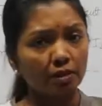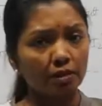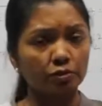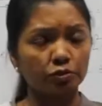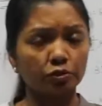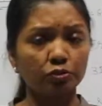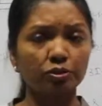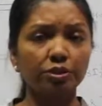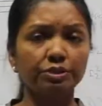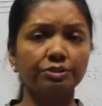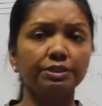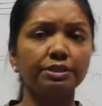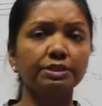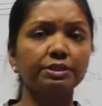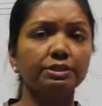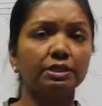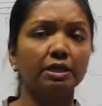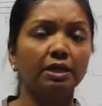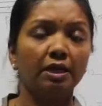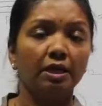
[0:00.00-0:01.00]
So this
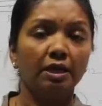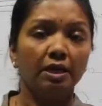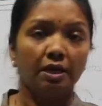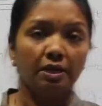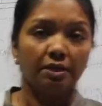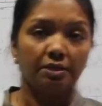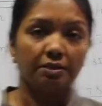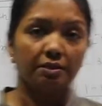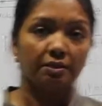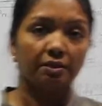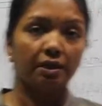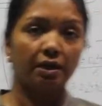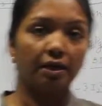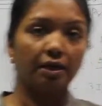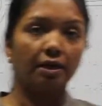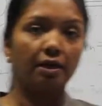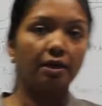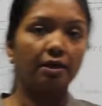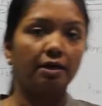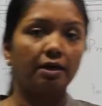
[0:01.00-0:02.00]
is
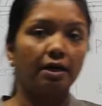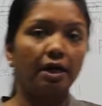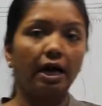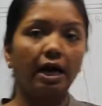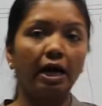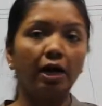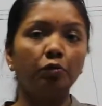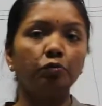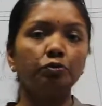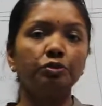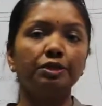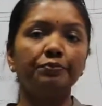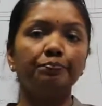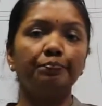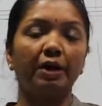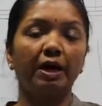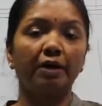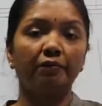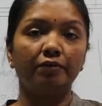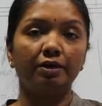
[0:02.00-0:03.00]
how the
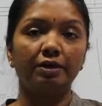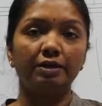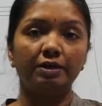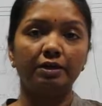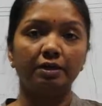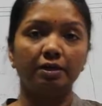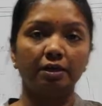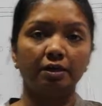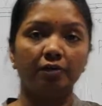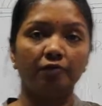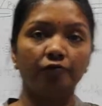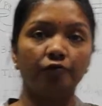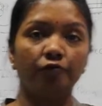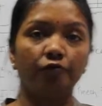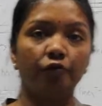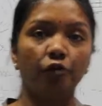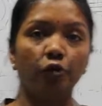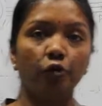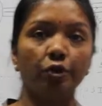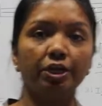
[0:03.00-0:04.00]
power
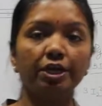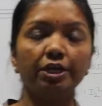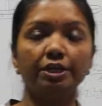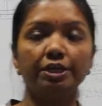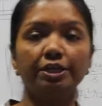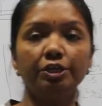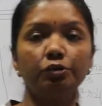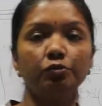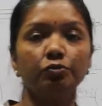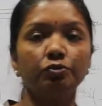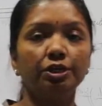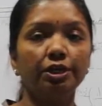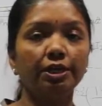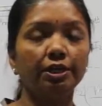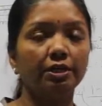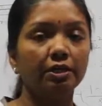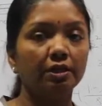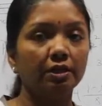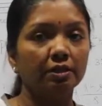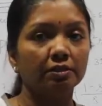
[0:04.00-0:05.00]
flowing into
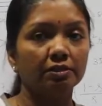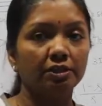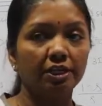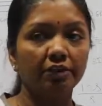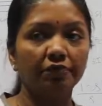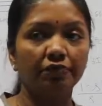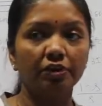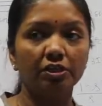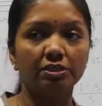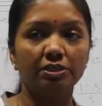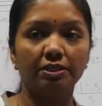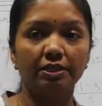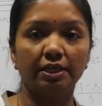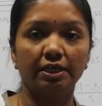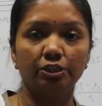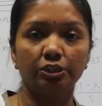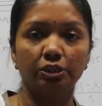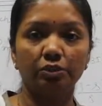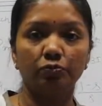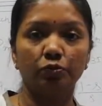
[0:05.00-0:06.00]
the three-phase
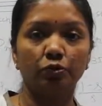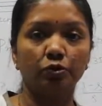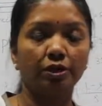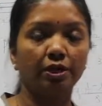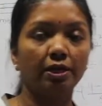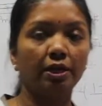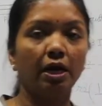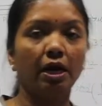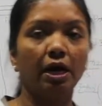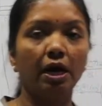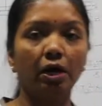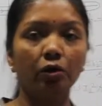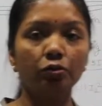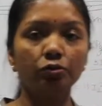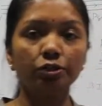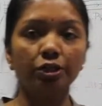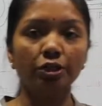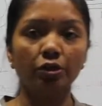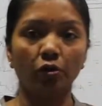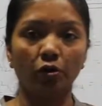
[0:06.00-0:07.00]
induction motor,
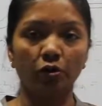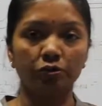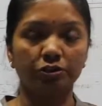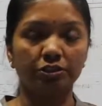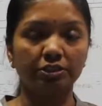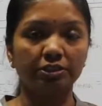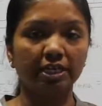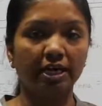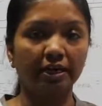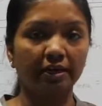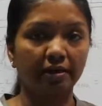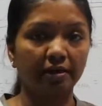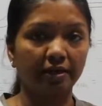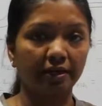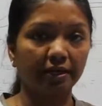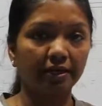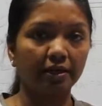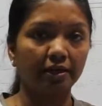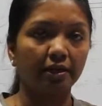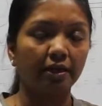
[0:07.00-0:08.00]
how the losses are
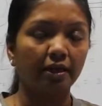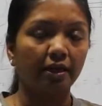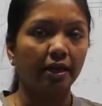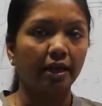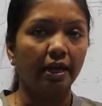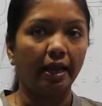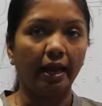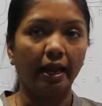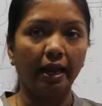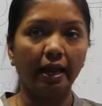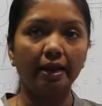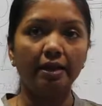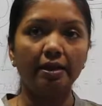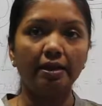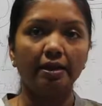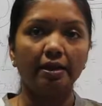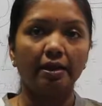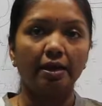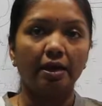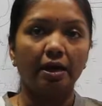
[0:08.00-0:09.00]
occurring, and
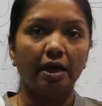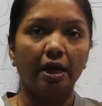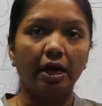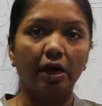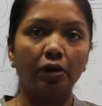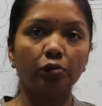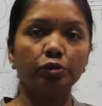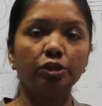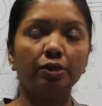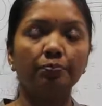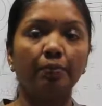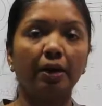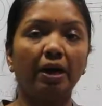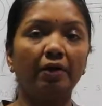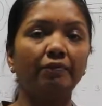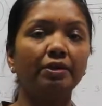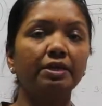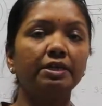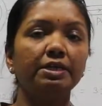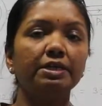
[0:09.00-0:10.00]
how the
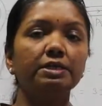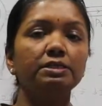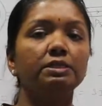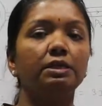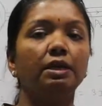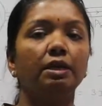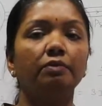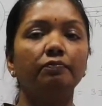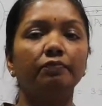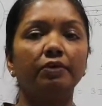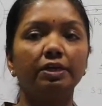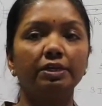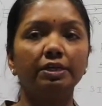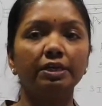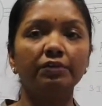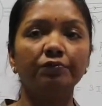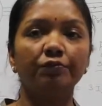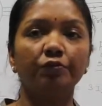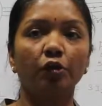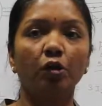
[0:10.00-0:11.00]
power is
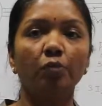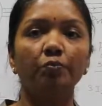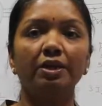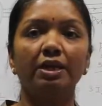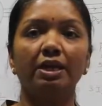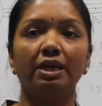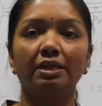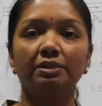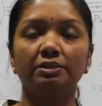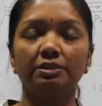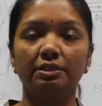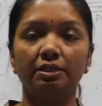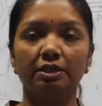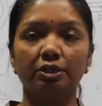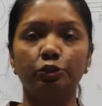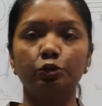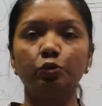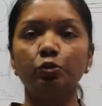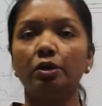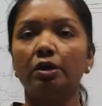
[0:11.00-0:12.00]
converted from electrical
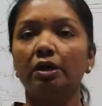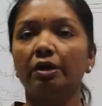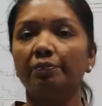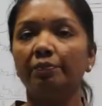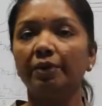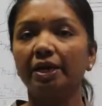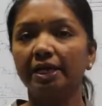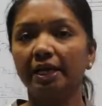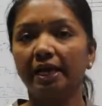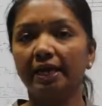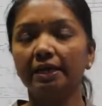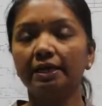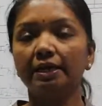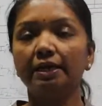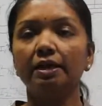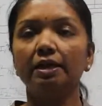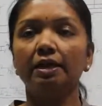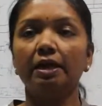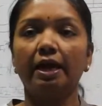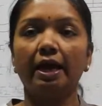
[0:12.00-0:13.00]
to
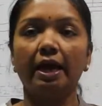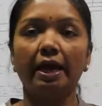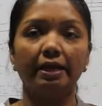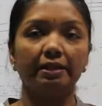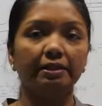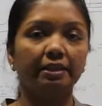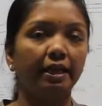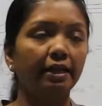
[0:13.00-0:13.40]
mechanical, and